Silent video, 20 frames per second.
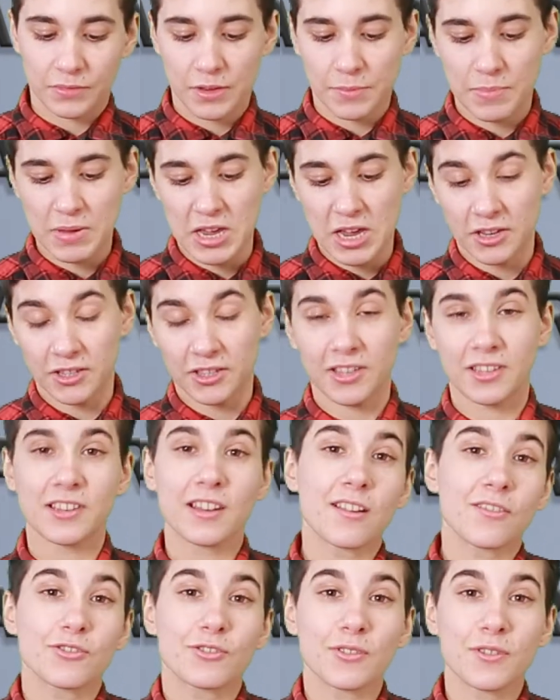Because the
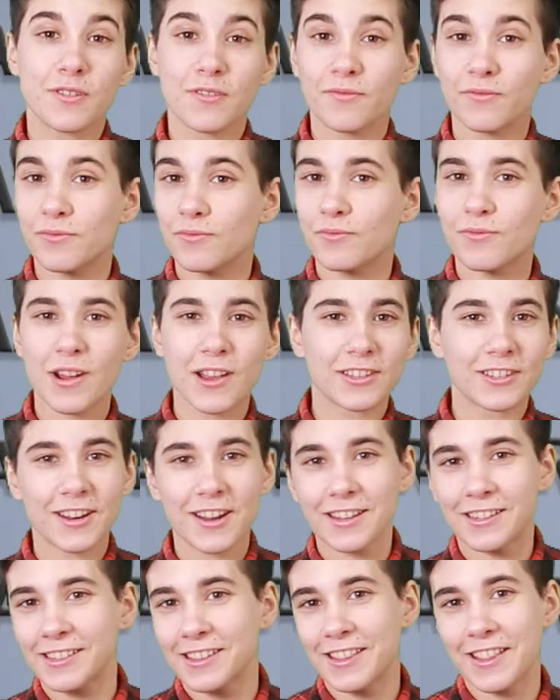sound sort of
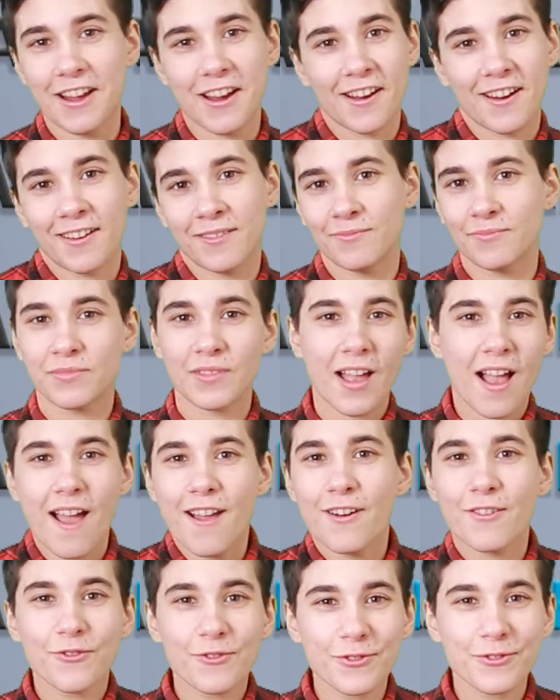resonates in there. I
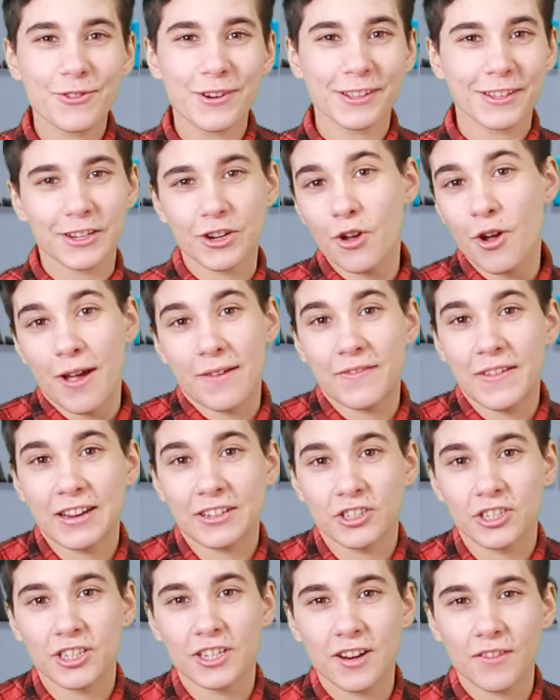don't really know, I've
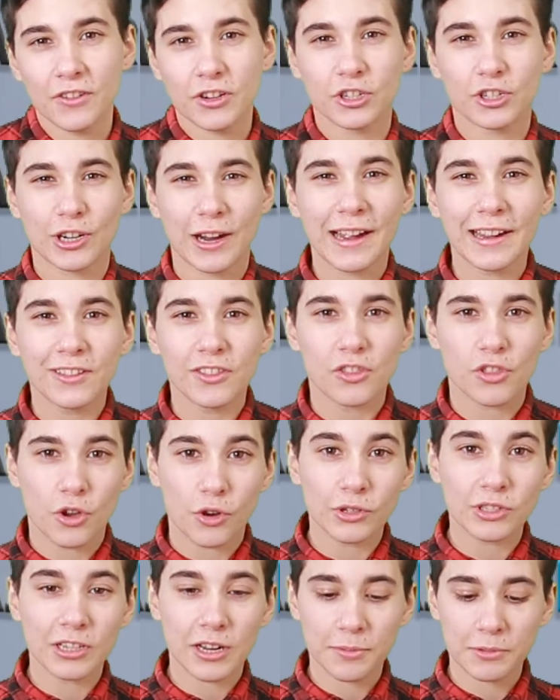actually never tried
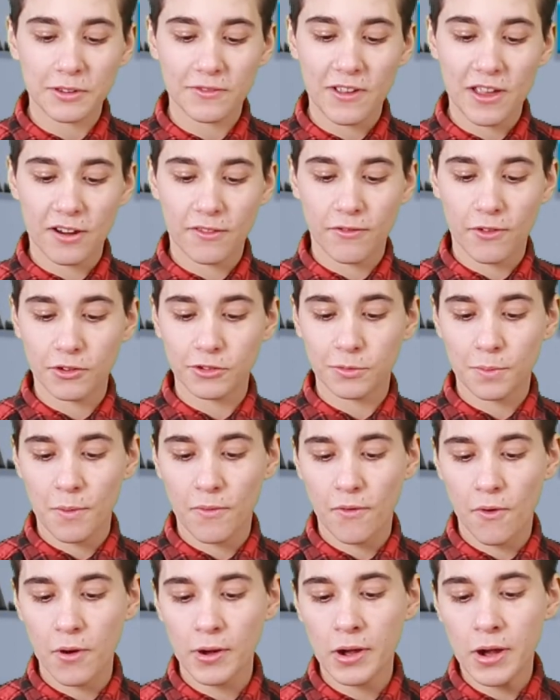those types of headphones
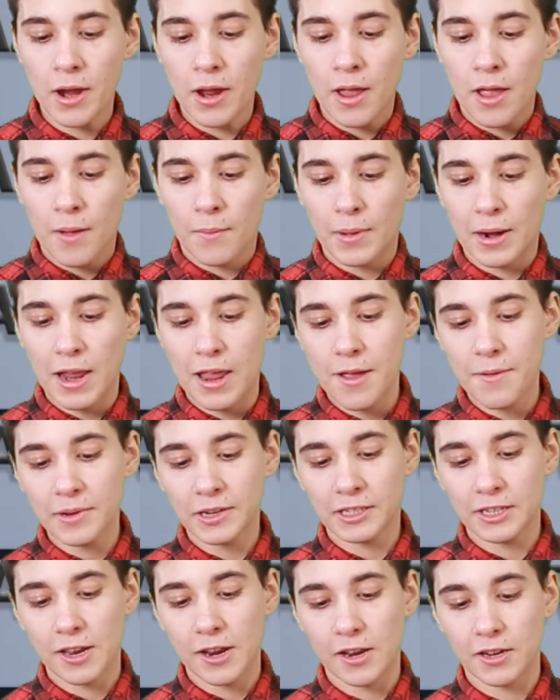before, but I am
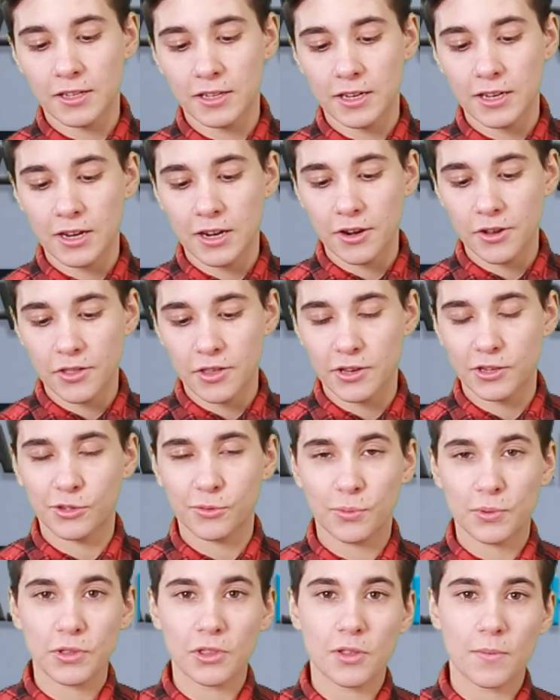excited to hear
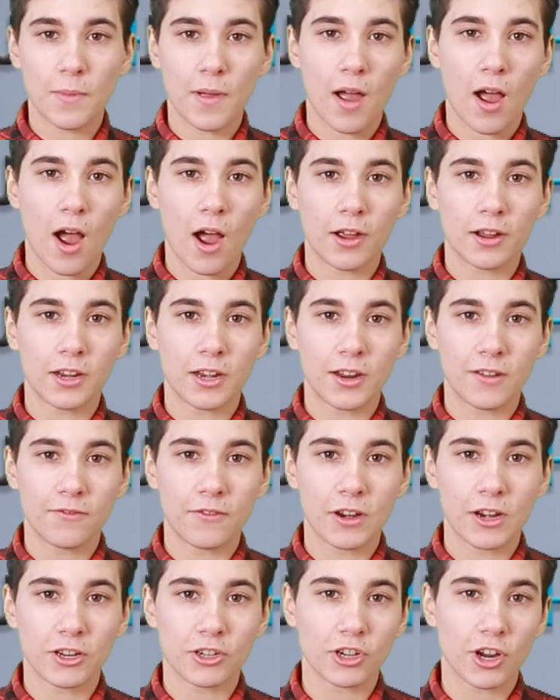these with the mahogany
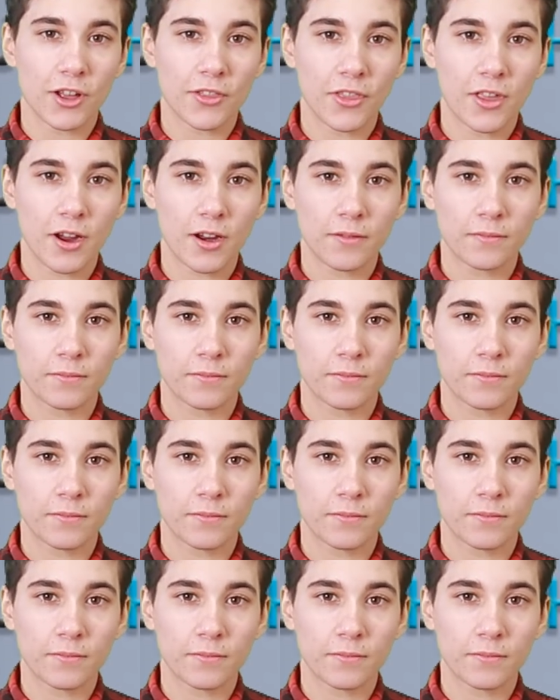finish on there.